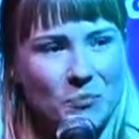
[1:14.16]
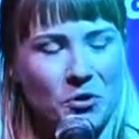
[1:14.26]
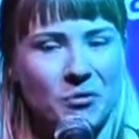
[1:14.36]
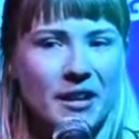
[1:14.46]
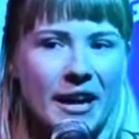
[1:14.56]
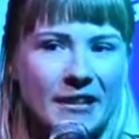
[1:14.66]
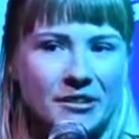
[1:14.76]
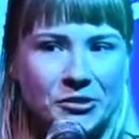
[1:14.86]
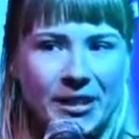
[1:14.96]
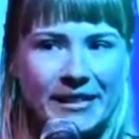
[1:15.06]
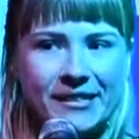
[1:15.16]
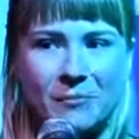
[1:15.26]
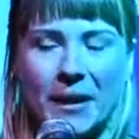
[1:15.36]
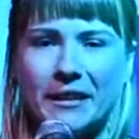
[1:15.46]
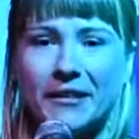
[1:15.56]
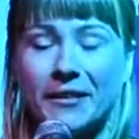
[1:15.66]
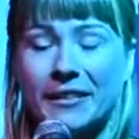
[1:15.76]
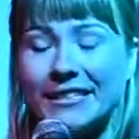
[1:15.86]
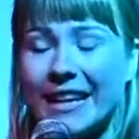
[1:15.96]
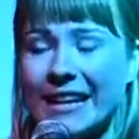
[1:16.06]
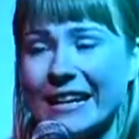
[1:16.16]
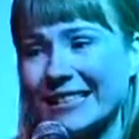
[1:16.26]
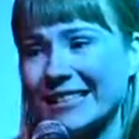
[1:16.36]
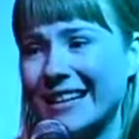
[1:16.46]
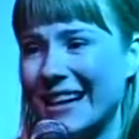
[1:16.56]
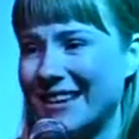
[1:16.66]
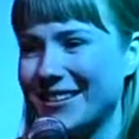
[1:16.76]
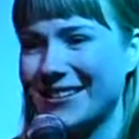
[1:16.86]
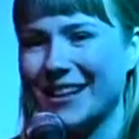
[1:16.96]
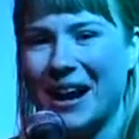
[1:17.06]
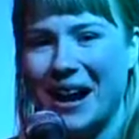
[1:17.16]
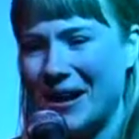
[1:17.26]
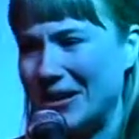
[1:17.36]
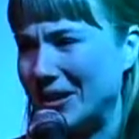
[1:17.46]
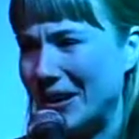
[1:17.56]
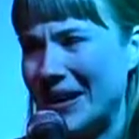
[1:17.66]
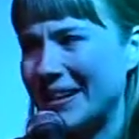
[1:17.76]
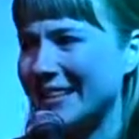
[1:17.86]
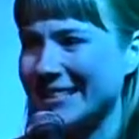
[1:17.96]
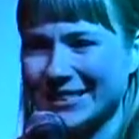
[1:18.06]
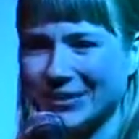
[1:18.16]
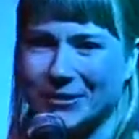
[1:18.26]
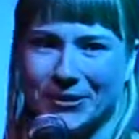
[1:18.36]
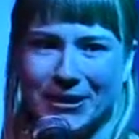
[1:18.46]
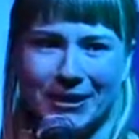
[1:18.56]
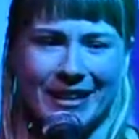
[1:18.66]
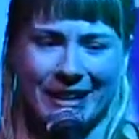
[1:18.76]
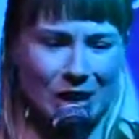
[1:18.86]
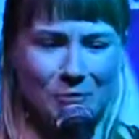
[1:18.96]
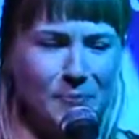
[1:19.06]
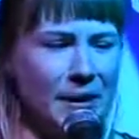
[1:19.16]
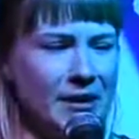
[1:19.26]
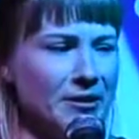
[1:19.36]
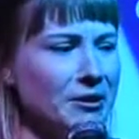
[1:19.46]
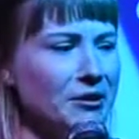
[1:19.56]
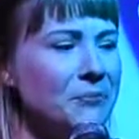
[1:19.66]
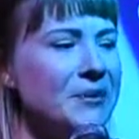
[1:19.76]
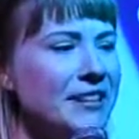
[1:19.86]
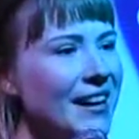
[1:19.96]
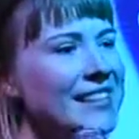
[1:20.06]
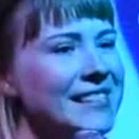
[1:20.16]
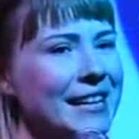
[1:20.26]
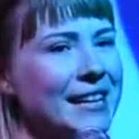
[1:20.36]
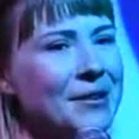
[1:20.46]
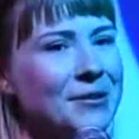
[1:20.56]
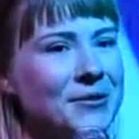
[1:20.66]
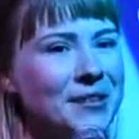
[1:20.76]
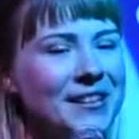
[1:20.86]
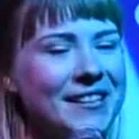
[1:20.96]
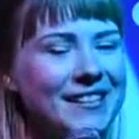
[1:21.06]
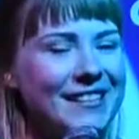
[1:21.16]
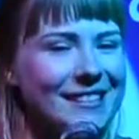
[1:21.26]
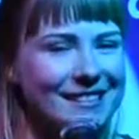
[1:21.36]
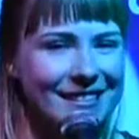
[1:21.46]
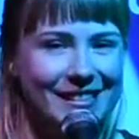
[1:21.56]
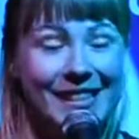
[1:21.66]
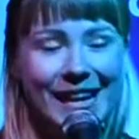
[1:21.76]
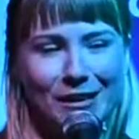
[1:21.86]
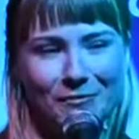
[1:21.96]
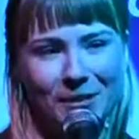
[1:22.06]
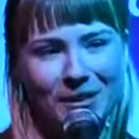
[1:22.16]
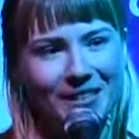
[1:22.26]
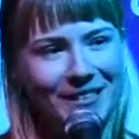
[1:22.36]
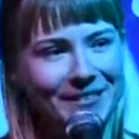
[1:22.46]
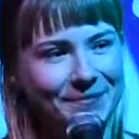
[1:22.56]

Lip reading: But when I undress, depending on the day, I see either a goddess or a barrel, Beyonce or dad bod.